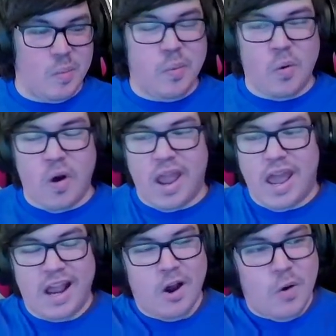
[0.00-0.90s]
boy,
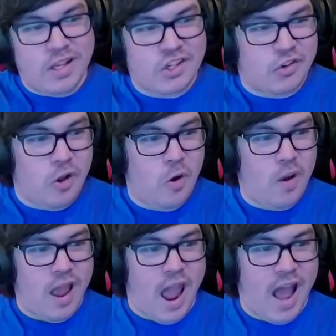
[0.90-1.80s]
Echo is slow
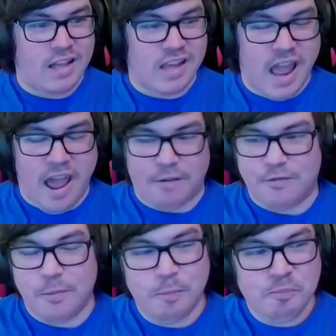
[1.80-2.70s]
as F.
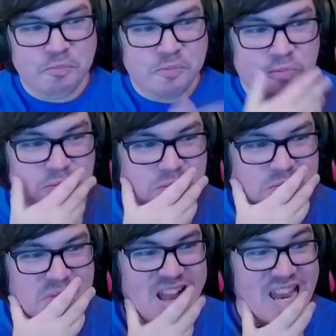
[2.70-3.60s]

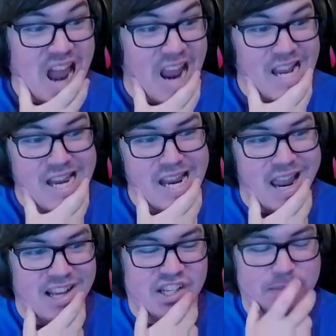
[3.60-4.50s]

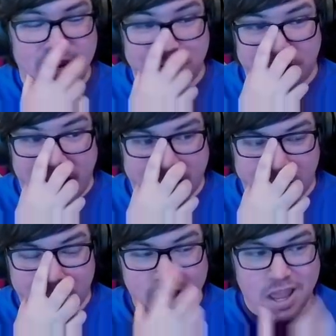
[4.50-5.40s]
98 speed for
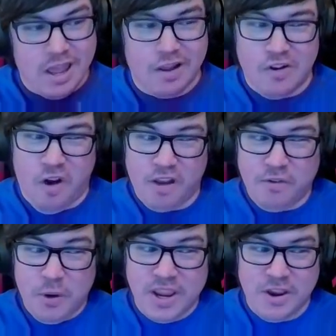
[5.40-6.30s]
Echo. Not
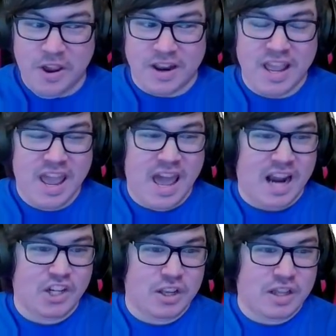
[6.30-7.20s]
very good.
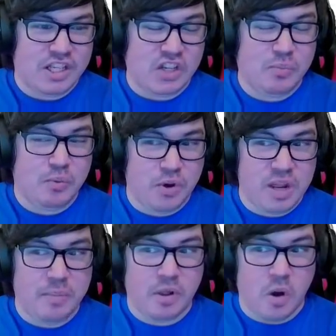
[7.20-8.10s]
Actually, this is
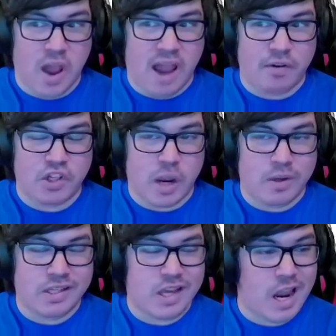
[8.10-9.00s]
pretty below average. I
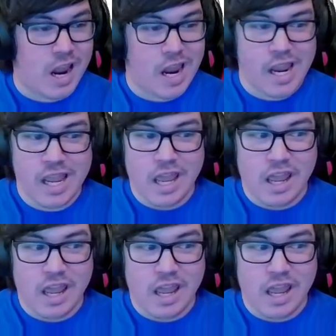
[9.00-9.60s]
would say